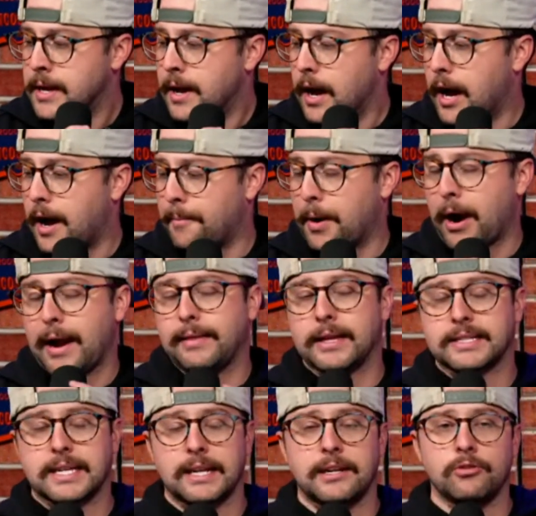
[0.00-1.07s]
All right, let's
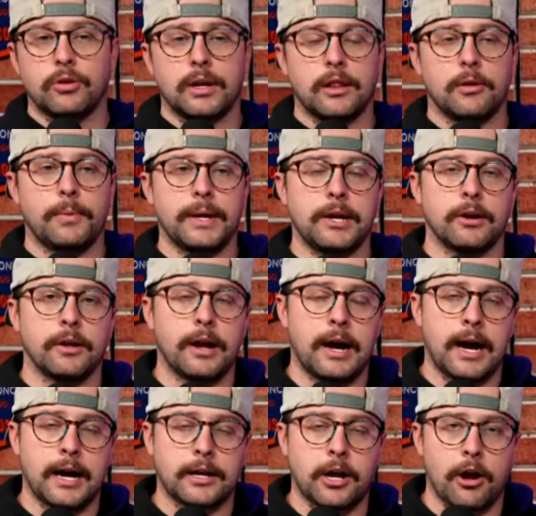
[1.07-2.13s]
get into it a little bit here.
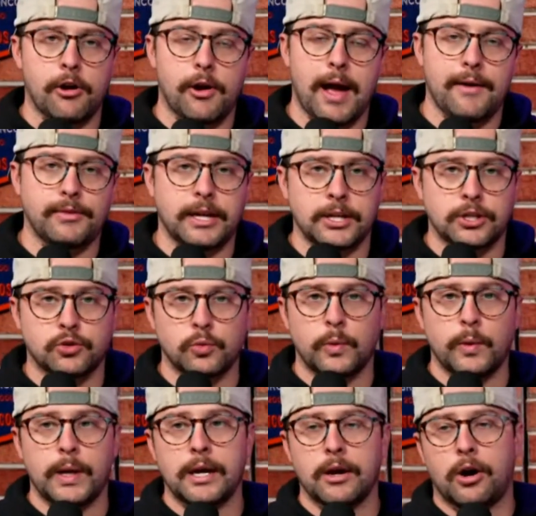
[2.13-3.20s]
Colorado Avalanche,
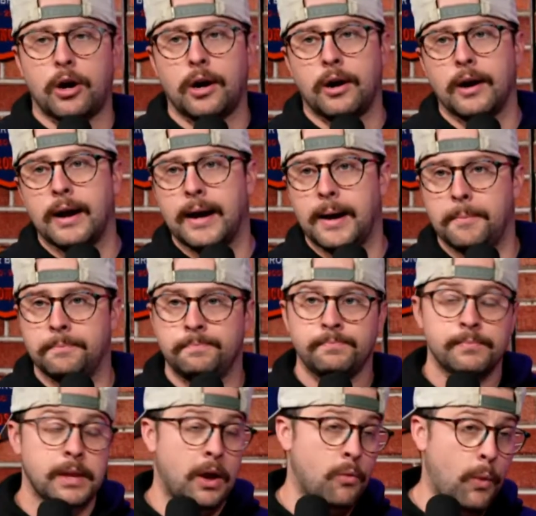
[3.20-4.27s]
we are
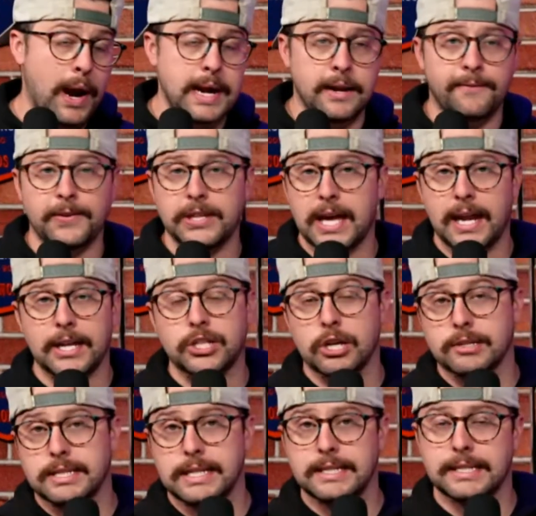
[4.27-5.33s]
waiting for the NHL
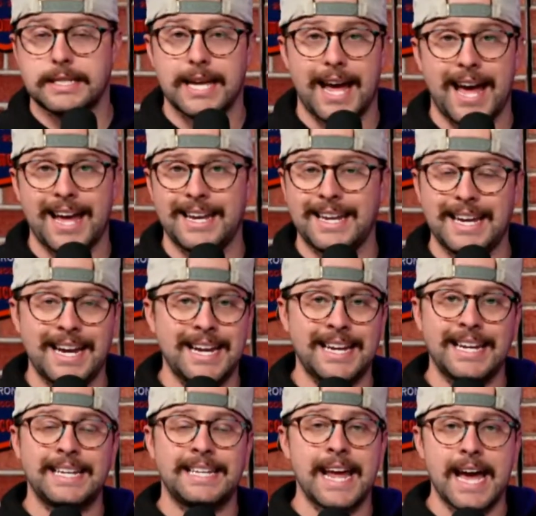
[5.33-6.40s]
season to end any
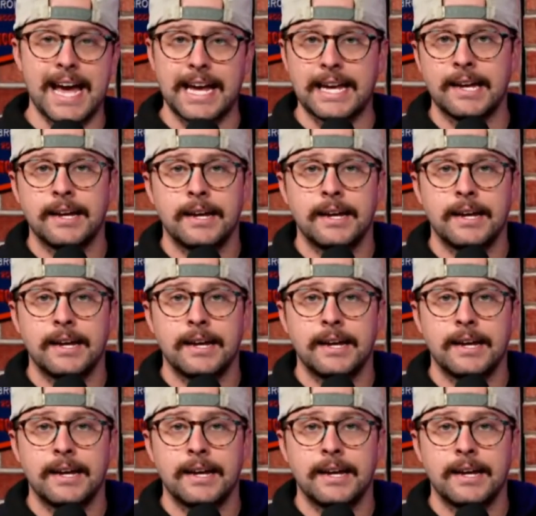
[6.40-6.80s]
day.